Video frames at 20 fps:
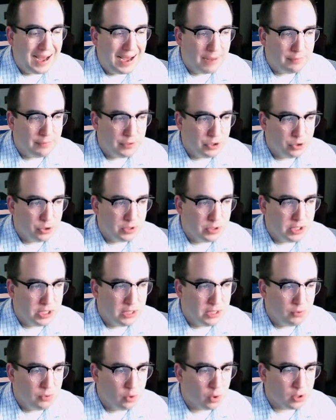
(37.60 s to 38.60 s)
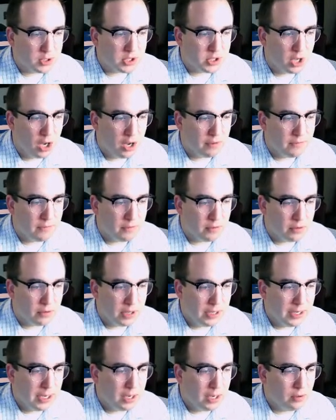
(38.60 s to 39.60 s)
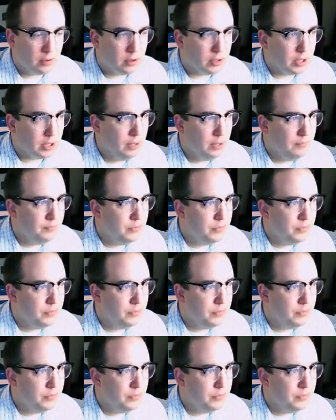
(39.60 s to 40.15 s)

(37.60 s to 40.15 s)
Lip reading: but you keep yours off for right now. Okay?